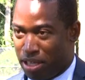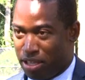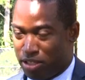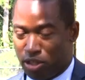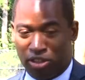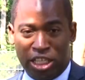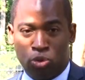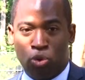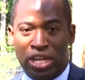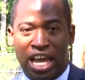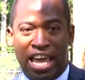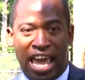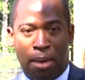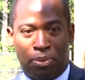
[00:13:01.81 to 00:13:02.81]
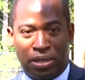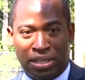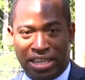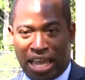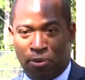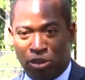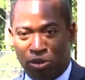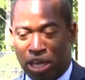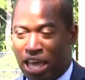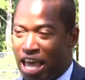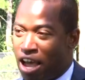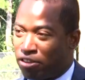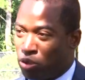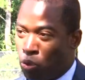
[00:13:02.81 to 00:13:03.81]
So this would not happen today
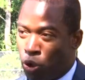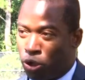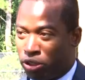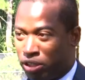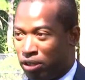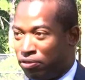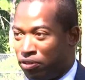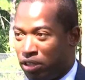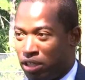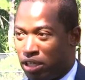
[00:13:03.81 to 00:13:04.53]
without the work of